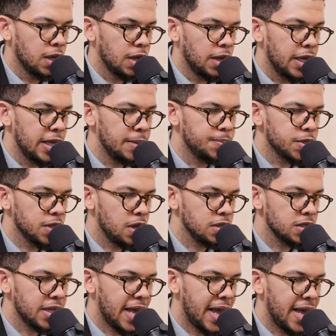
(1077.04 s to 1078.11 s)
Ipsos
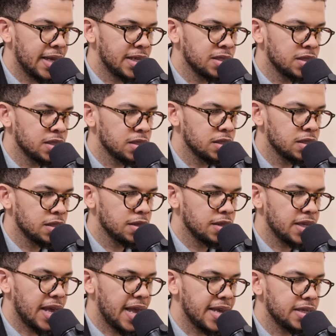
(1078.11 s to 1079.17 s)
has the
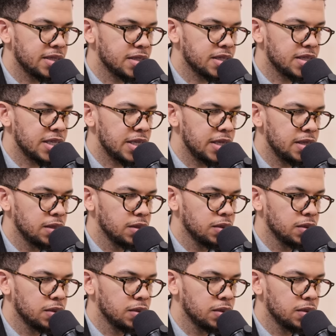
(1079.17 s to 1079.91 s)
ANC